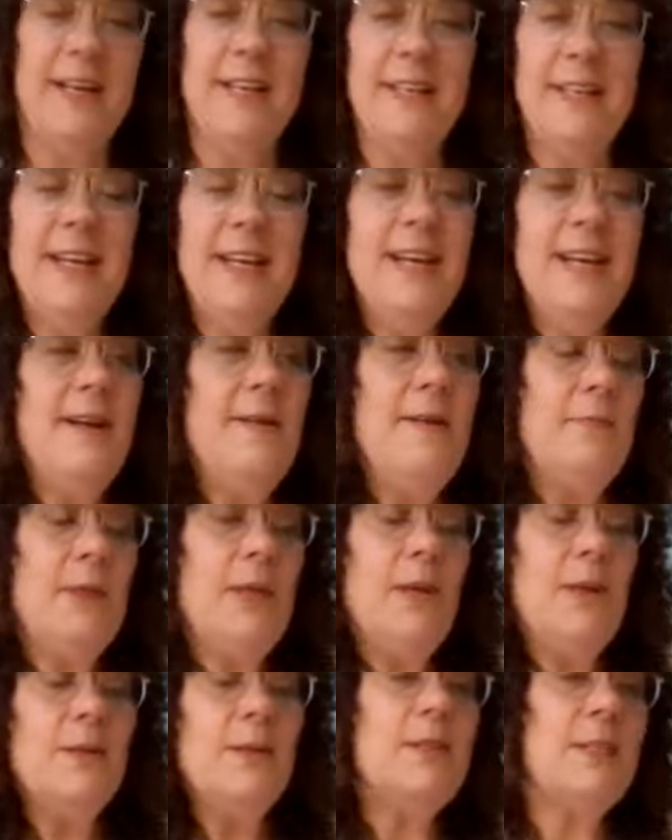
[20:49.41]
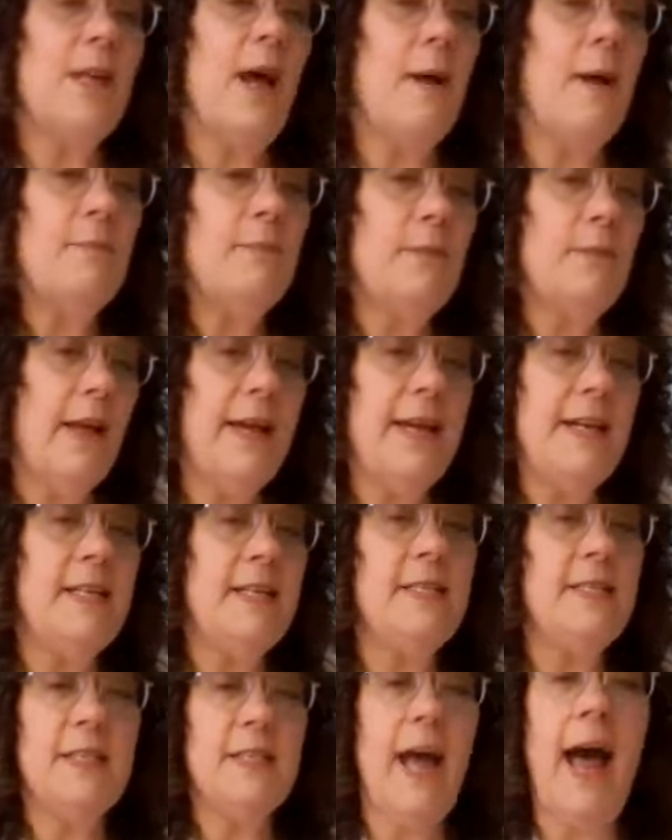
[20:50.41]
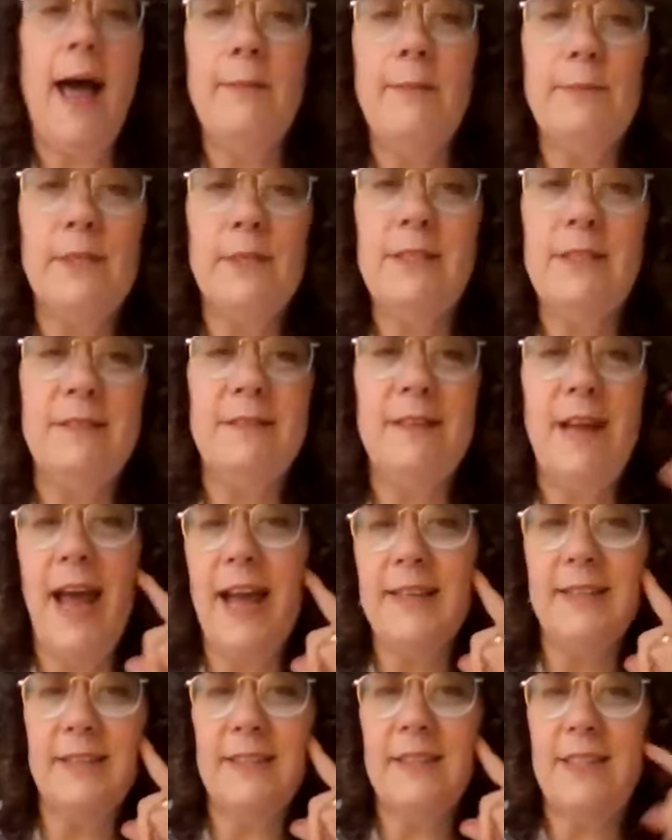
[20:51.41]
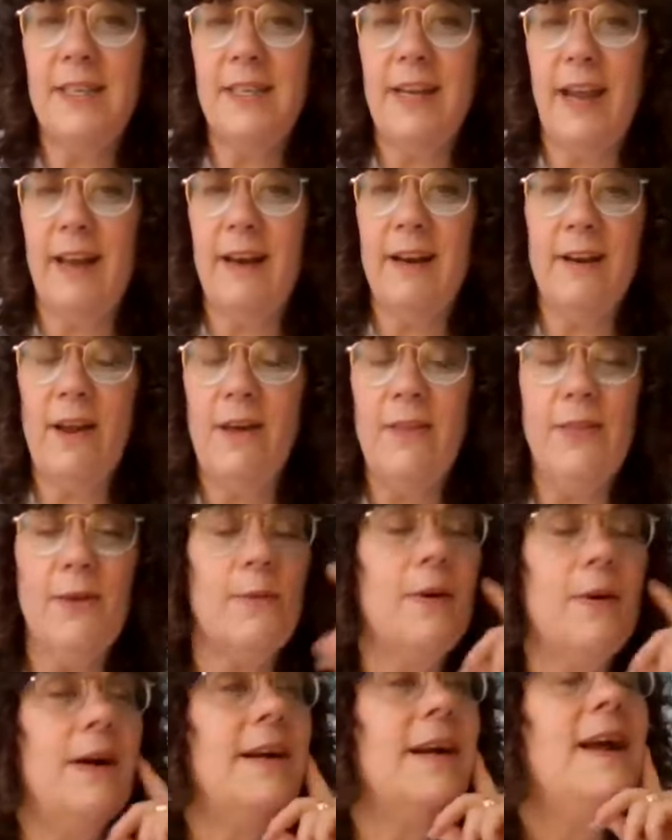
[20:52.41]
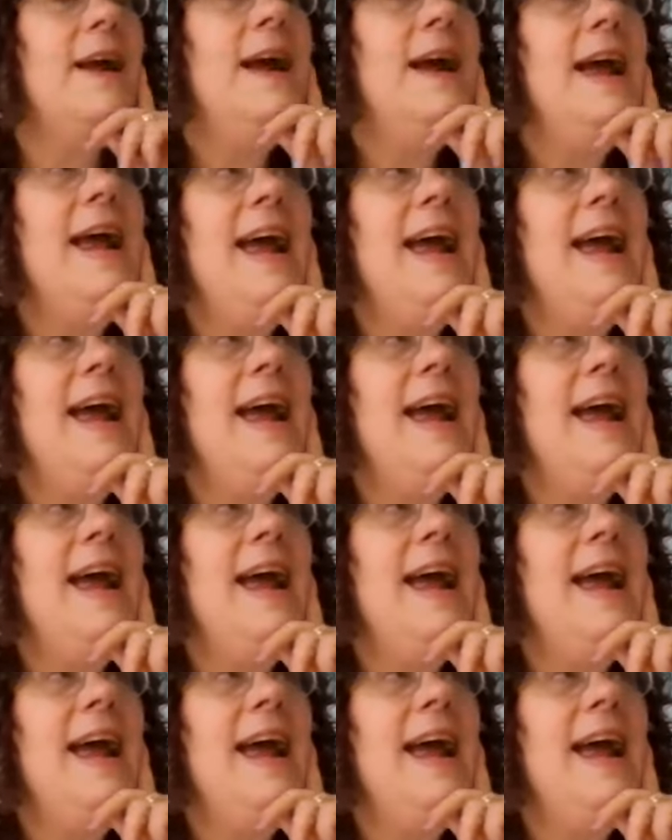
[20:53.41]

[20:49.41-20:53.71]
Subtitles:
And, some ladies opted not to get another one.